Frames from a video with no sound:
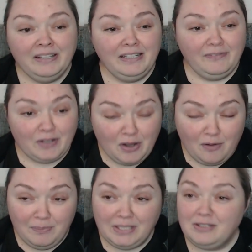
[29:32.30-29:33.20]
Leave a
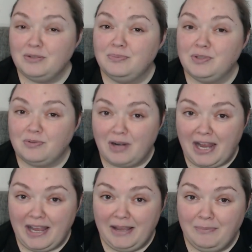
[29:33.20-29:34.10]
comment,
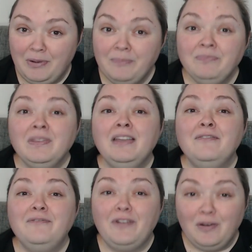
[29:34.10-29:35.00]
subscribe,
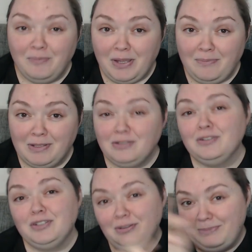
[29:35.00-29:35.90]
follow me on my
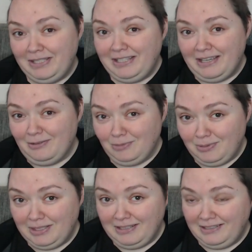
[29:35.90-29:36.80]
social media on
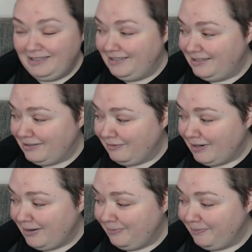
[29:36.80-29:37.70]
Twitter and
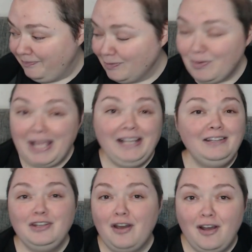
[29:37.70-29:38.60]
Instagram. Well,
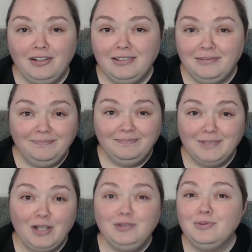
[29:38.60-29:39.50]

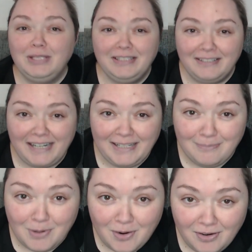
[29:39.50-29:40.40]
not Twitter
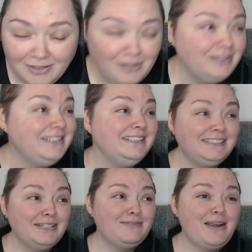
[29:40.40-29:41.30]
anymore, not
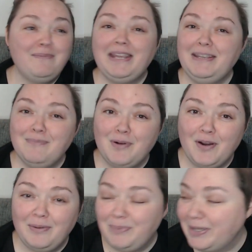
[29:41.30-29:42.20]
Instagram
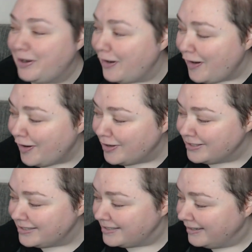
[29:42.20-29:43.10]
anymore,
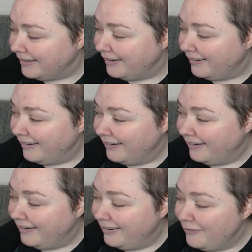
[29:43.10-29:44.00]
because
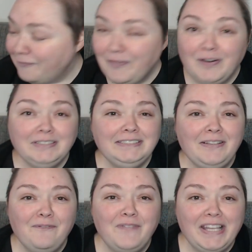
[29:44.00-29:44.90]
for
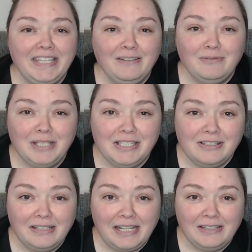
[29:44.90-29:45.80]
some fucking
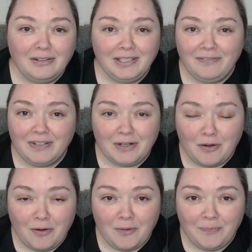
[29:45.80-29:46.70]
reason, I don't even
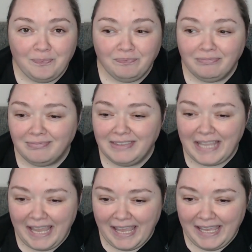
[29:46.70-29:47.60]
know,
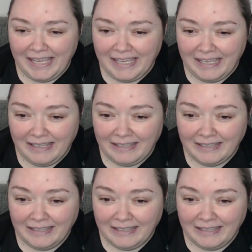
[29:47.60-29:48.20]
they